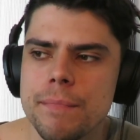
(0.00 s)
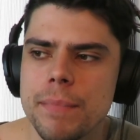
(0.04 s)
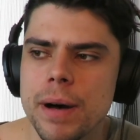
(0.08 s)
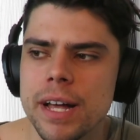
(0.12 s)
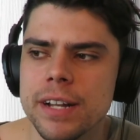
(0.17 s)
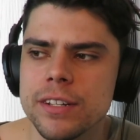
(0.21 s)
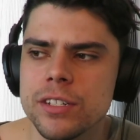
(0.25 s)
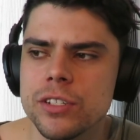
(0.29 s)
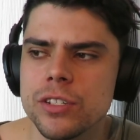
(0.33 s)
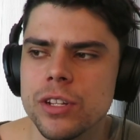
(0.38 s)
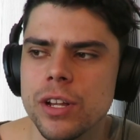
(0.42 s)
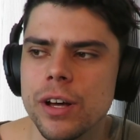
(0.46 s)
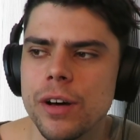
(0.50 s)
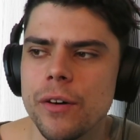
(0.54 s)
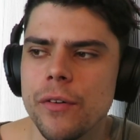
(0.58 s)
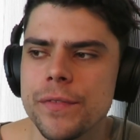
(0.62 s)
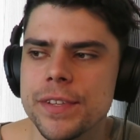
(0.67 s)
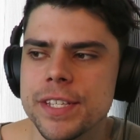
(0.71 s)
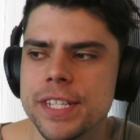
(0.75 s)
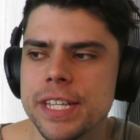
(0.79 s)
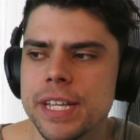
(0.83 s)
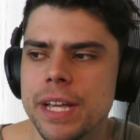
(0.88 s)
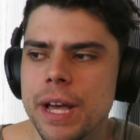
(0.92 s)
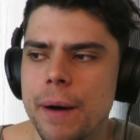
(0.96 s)
But
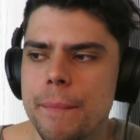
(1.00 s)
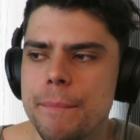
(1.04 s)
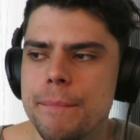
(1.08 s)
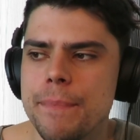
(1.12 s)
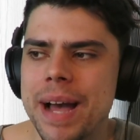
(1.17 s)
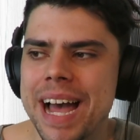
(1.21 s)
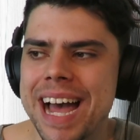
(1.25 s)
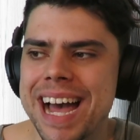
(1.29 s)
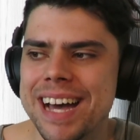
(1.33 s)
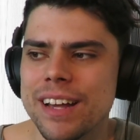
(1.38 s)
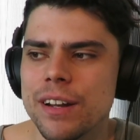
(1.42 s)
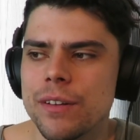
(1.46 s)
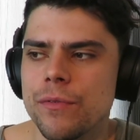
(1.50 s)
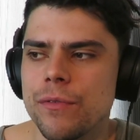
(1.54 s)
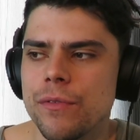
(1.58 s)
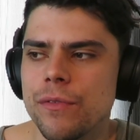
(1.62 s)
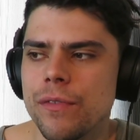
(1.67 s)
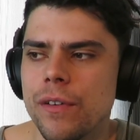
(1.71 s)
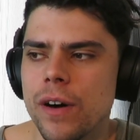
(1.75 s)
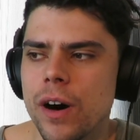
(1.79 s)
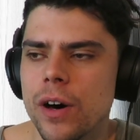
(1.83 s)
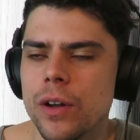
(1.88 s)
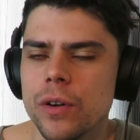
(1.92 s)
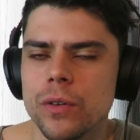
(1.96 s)
obviously a bad
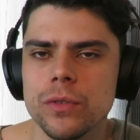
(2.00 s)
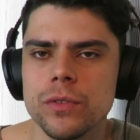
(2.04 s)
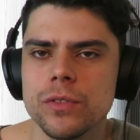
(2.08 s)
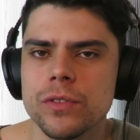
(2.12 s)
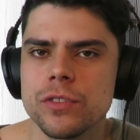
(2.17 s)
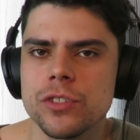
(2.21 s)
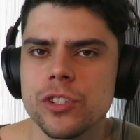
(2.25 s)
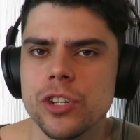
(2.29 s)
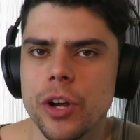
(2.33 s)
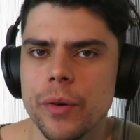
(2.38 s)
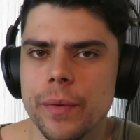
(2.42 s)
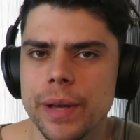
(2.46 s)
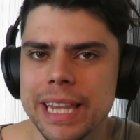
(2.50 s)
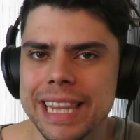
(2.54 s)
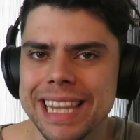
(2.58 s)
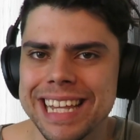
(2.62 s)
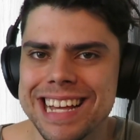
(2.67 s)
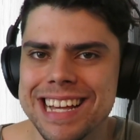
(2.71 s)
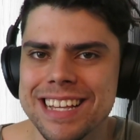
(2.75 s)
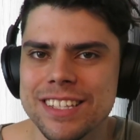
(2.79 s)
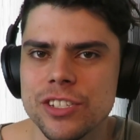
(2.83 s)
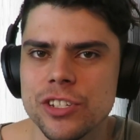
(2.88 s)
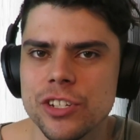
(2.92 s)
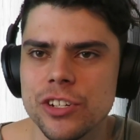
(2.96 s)
finals showing
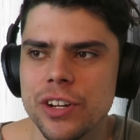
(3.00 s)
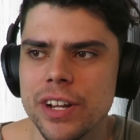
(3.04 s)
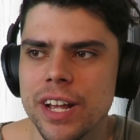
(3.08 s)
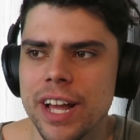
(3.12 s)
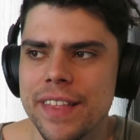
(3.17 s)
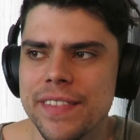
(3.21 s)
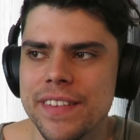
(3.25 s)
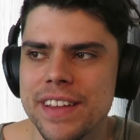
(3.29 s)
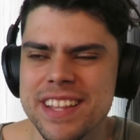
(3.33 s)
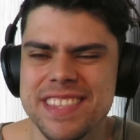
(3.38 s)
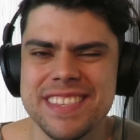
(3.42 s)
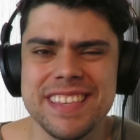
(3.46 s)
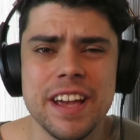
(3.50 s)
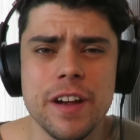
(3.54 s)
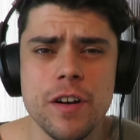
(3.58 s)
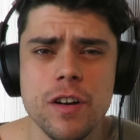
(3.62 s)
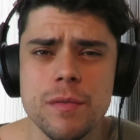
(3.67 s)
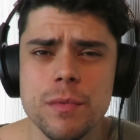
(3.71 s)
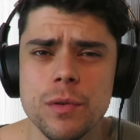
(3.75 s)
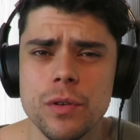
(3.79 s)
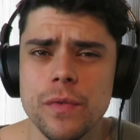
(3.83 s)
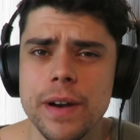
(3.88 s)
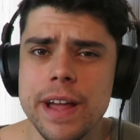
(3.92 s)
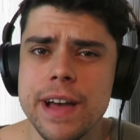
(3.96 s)
last year and then a
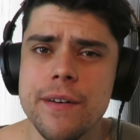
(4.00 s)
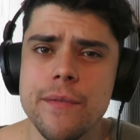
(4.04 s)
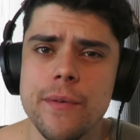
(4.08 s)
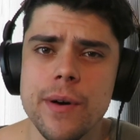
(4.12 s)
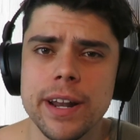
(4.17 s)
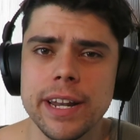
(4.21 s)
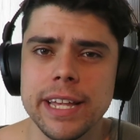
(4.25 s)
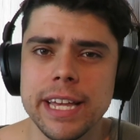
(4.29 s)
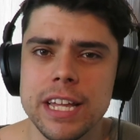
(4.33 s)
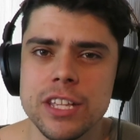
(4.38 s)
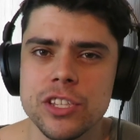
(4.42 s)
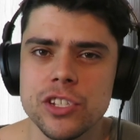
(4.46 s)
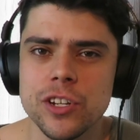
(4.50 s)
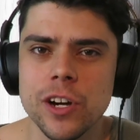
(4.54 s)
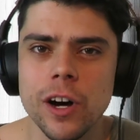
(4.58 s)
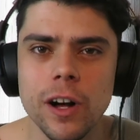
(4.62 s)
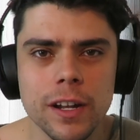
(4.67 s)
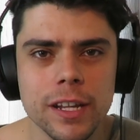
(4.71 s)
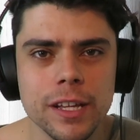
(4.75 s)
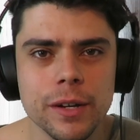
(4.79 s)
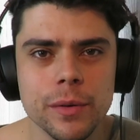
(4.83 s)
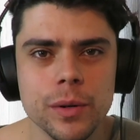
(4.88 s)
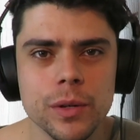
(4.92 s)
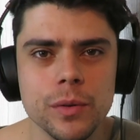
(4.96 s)
terrible round one against
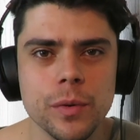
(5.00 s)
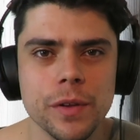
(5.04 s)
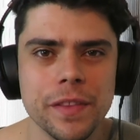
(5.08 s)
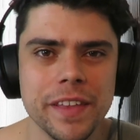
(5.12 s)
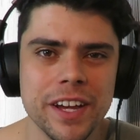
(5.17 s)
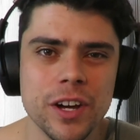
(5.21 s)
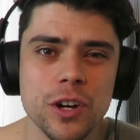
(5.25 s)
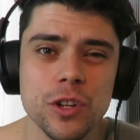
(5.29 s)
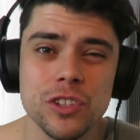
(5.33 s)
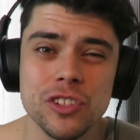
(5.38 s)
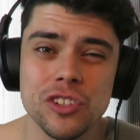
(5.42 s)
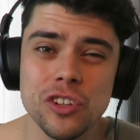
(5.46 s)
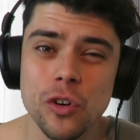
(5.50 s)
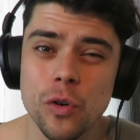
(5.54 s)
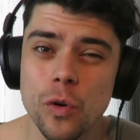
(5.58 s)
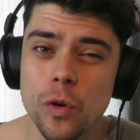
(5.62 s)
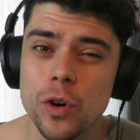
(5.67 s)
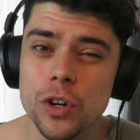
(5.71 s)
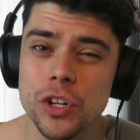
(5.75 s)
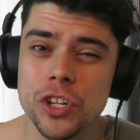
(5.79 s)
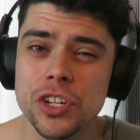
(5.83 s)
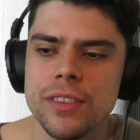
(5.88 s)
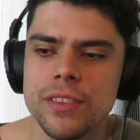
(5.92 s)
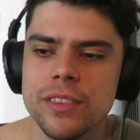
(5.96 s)
Collingwood where they got
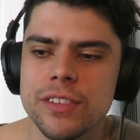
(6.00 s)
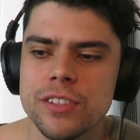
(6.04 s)
torched.